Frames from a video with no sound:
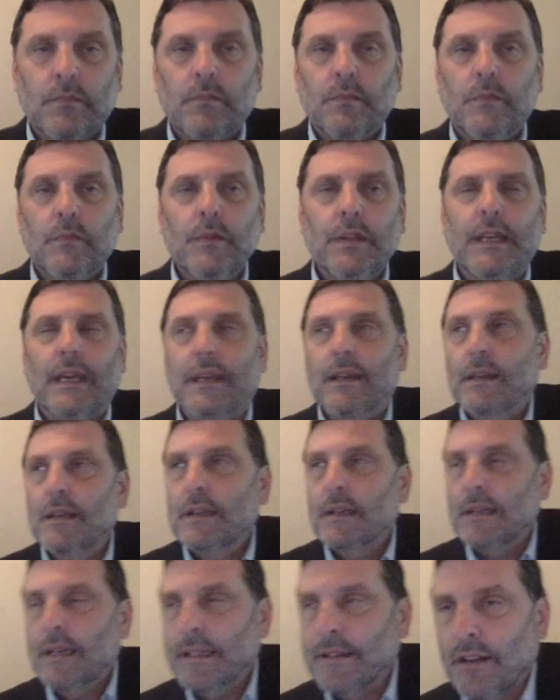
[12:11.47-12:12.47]
Okay,
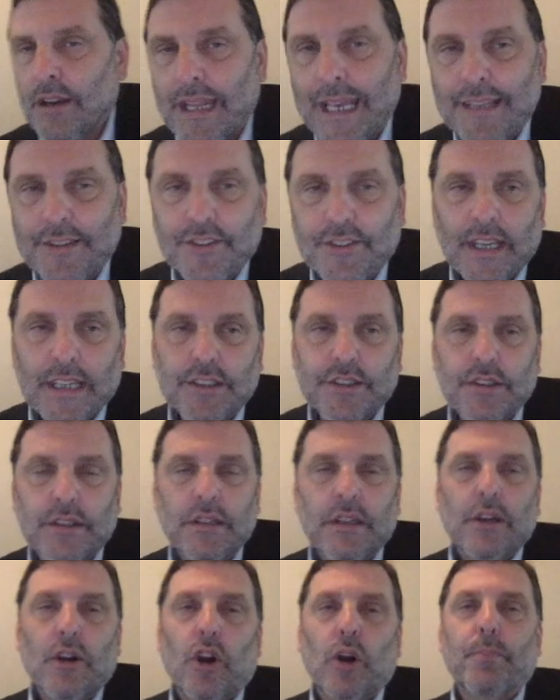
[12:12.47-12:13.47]
in the last
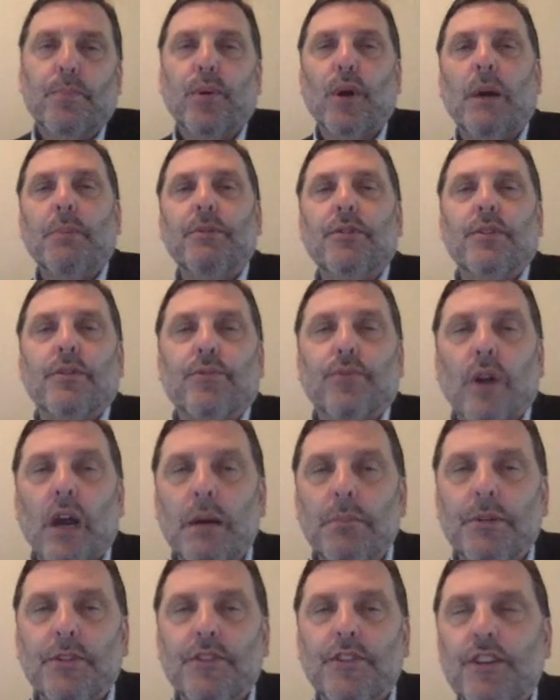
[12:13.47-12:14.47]
section are properties of
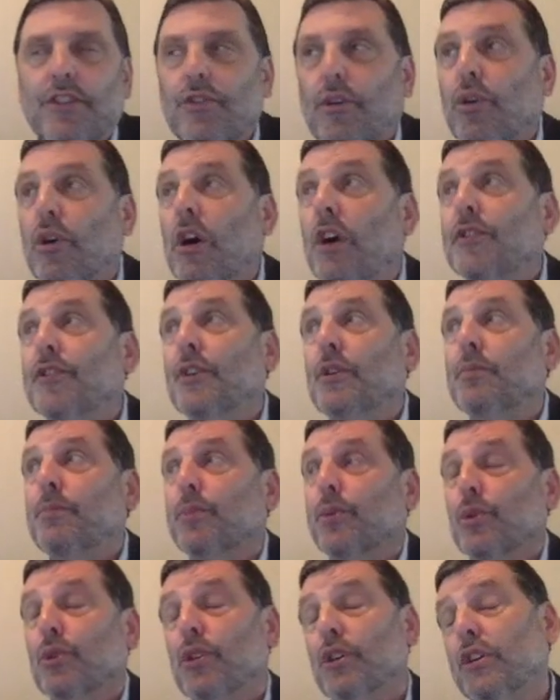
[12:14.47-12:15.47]
rhombuses, or also
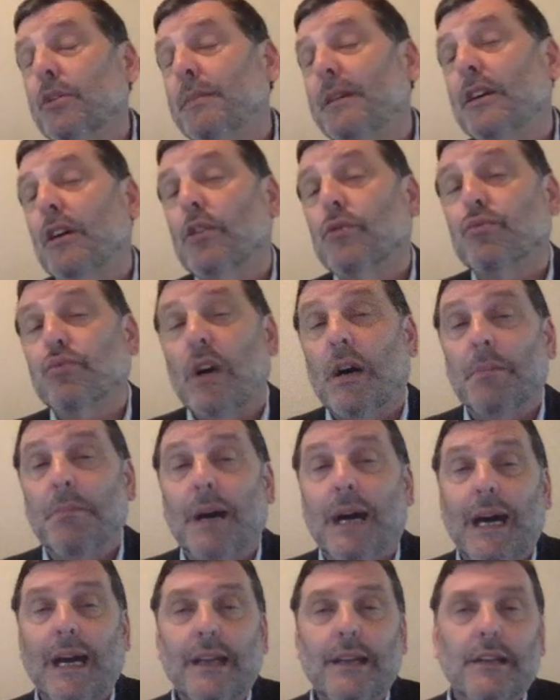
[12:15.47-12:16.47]
plural could be called
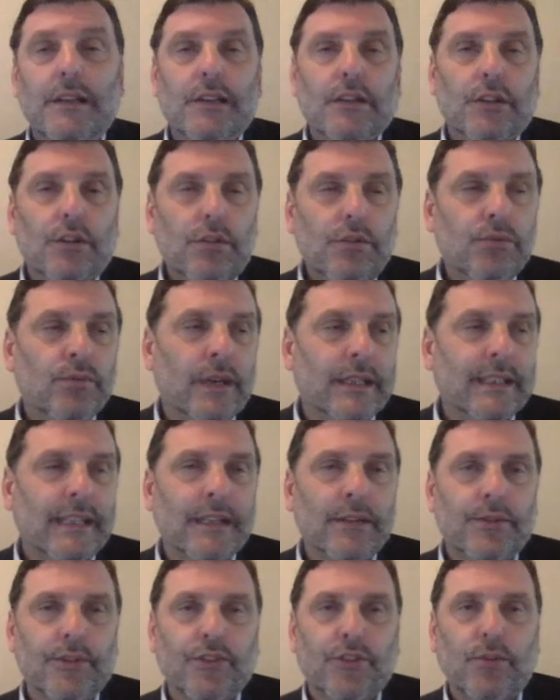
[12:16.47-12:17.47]
rhombi,
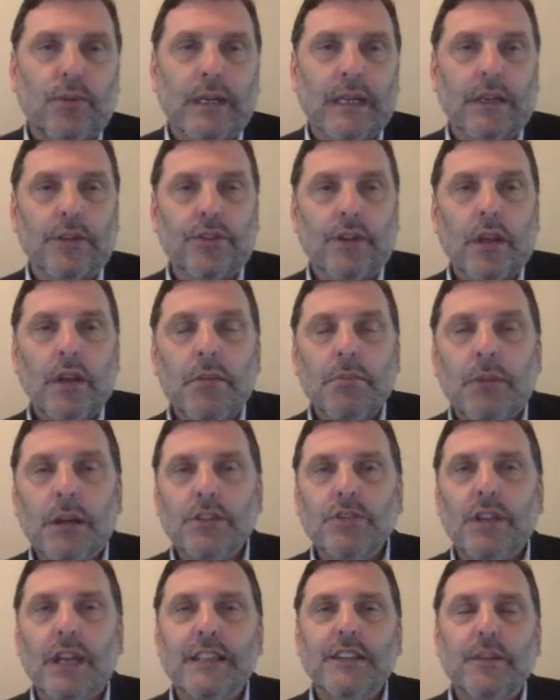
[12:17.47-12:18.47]
rectangles and squares.
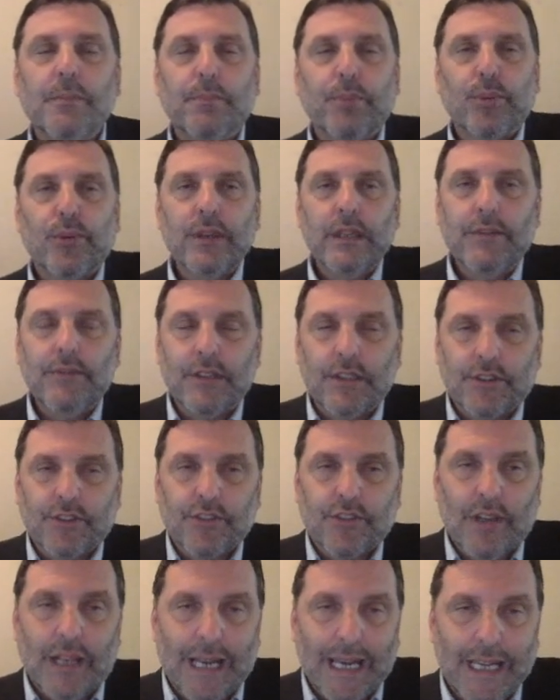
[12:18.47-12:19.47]
Much like the previous
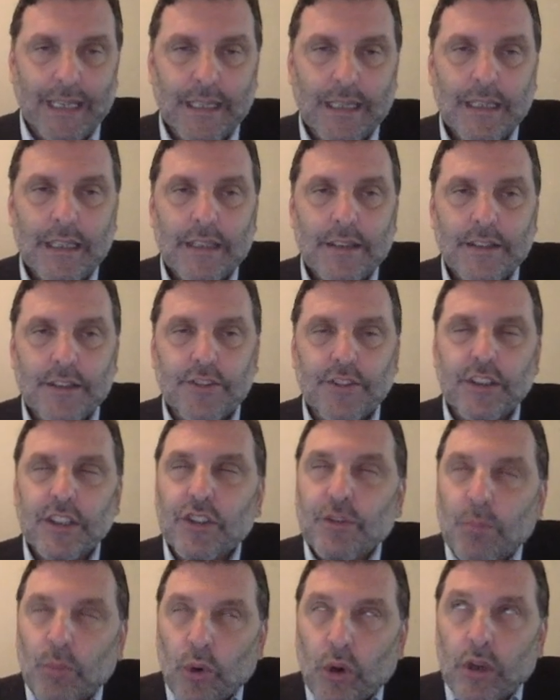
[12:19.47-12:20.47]
slide, this
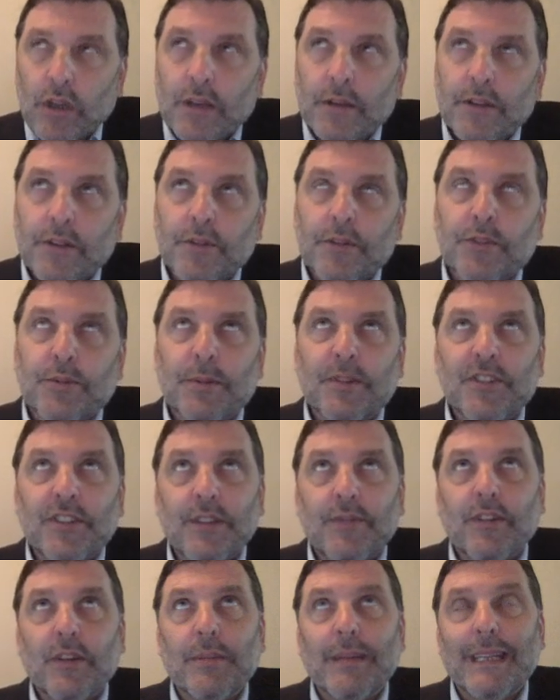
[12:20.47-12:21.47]
gets more
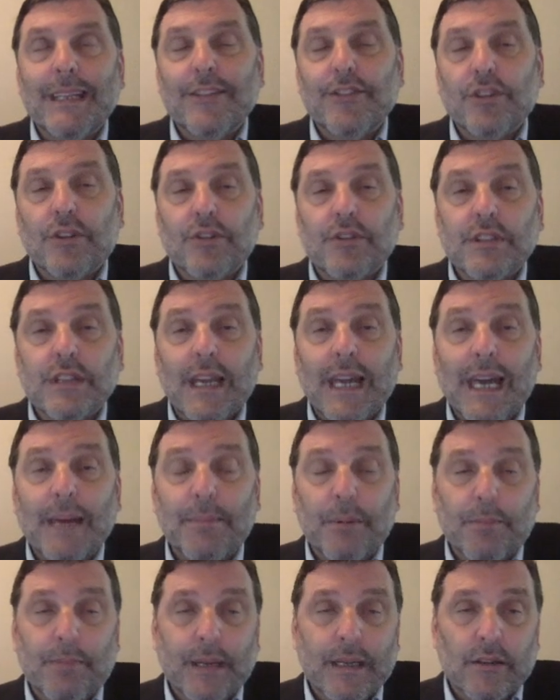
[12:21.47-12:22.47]
specific about a certain type
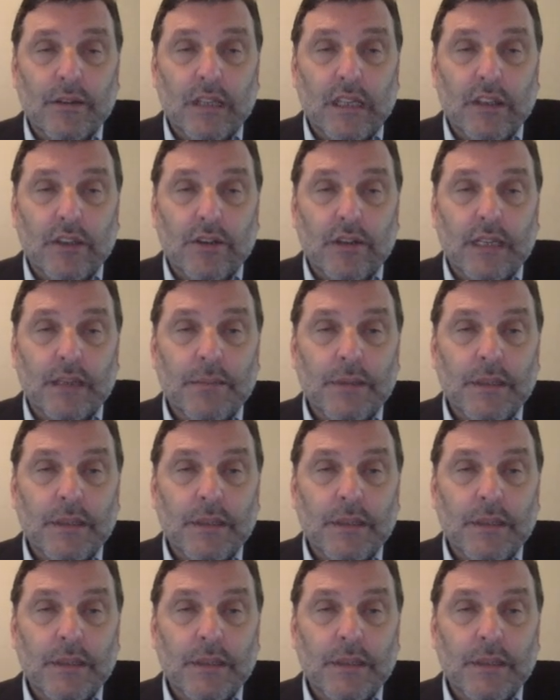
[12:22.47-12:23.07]
of parallelogram.